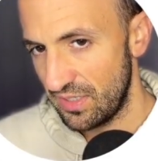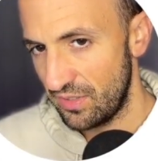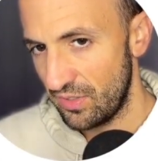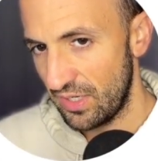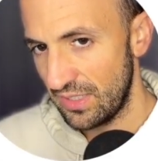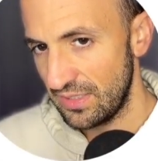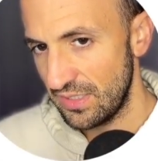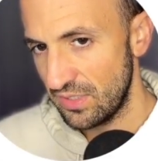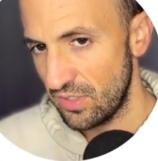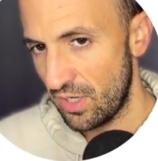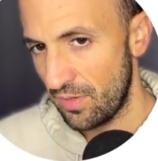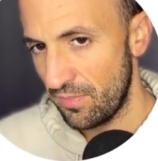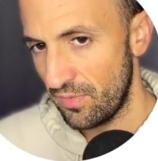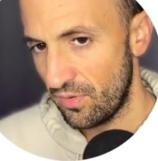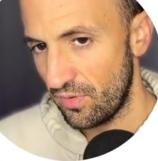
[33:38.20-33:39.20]
here at the
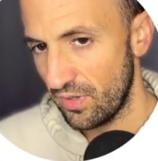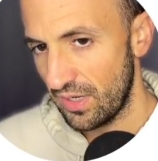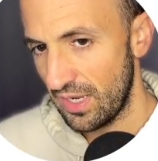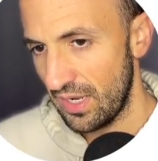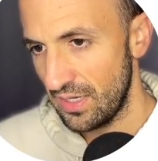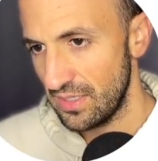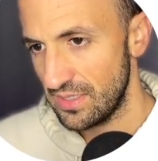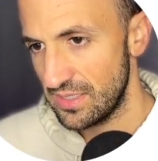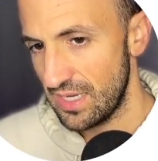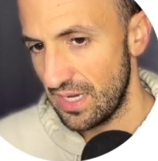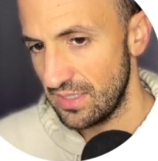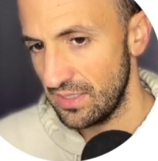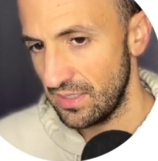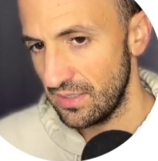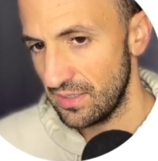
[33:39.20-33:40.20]
top. Okay,
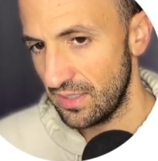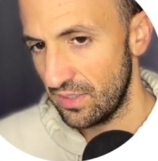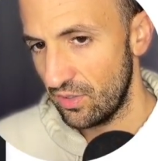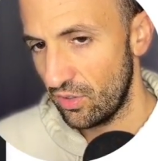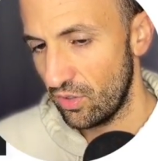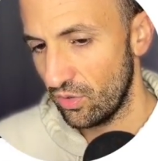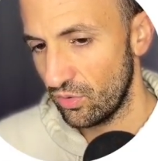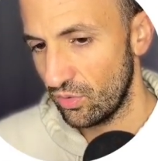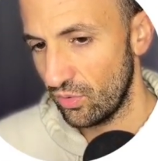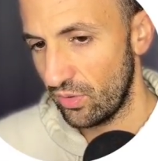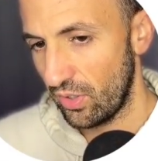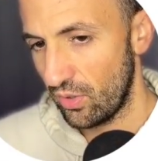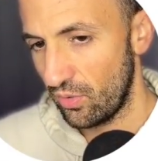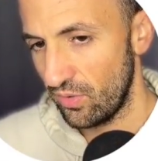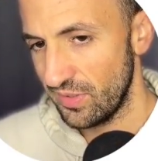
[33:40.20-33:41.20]
settings and
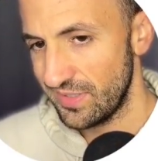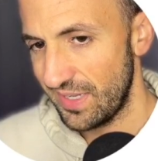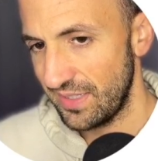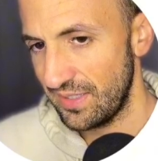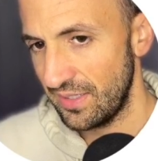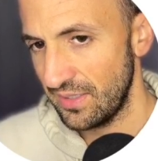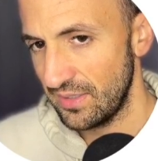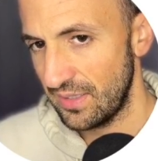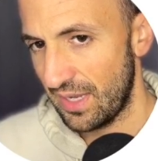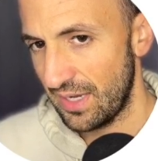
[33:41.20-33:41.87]
the whole setting